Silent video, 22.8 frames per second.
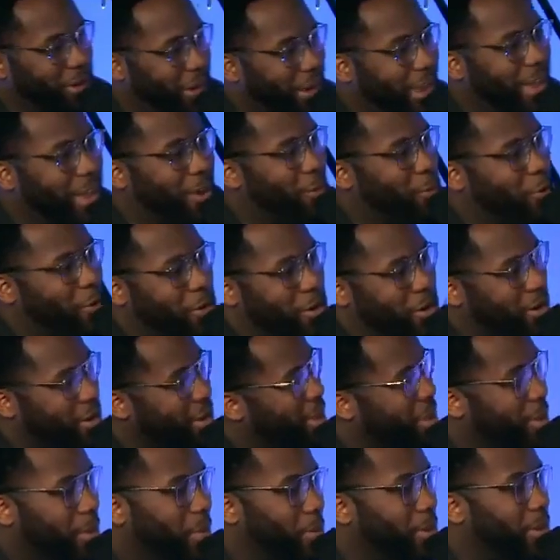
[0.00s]
got a word,
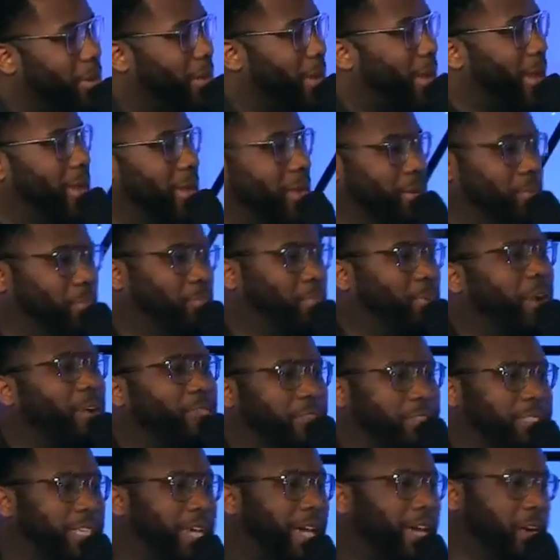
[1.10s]
been like
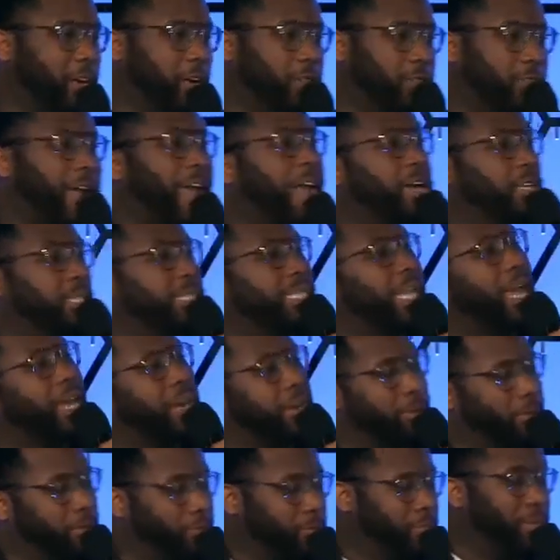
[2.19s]
prophesied over outside
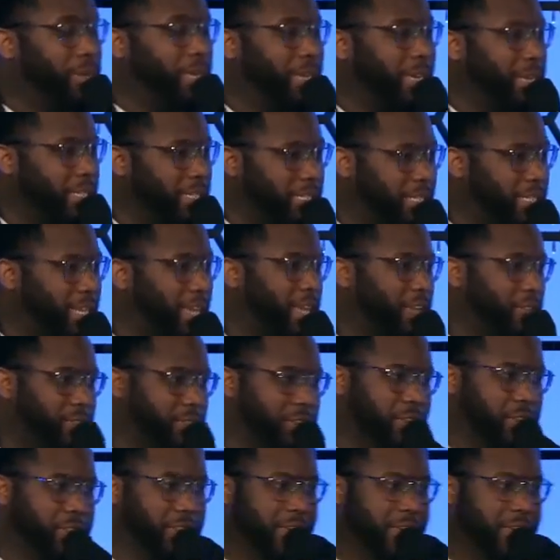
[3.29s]
of me getting saved in,